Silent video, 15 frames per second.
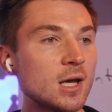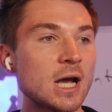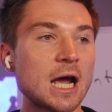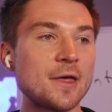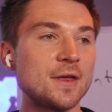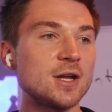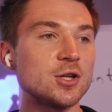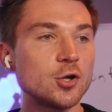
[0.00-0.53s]
and
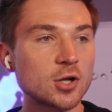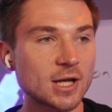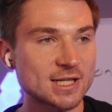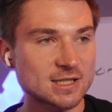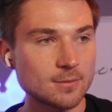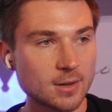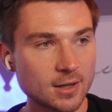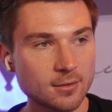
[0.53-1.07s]
then
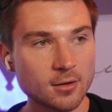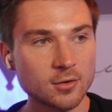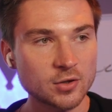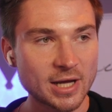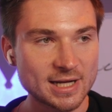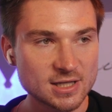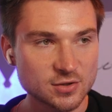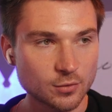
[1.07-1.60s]
utilizing my
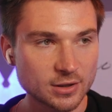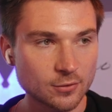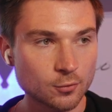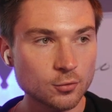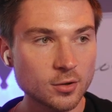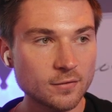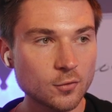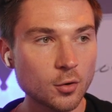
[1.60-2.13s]
80-20
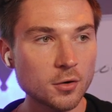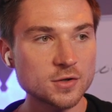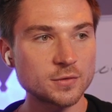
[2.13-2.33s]
rule, of course,